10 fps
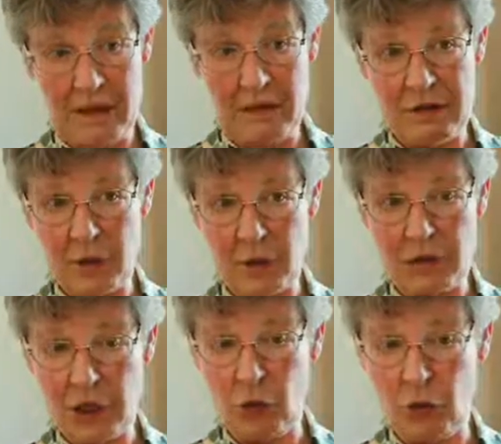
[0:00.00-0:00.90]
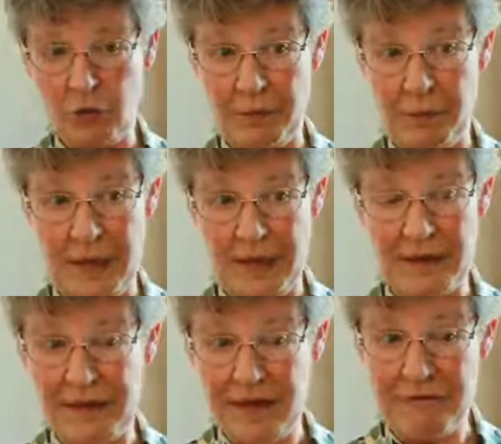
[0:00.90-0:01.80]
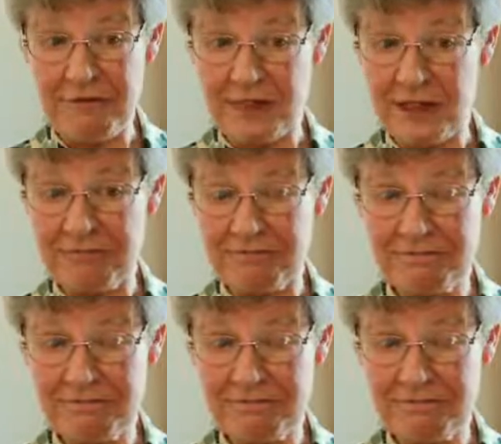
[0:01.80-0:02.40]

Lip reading: there is what they call the big lift.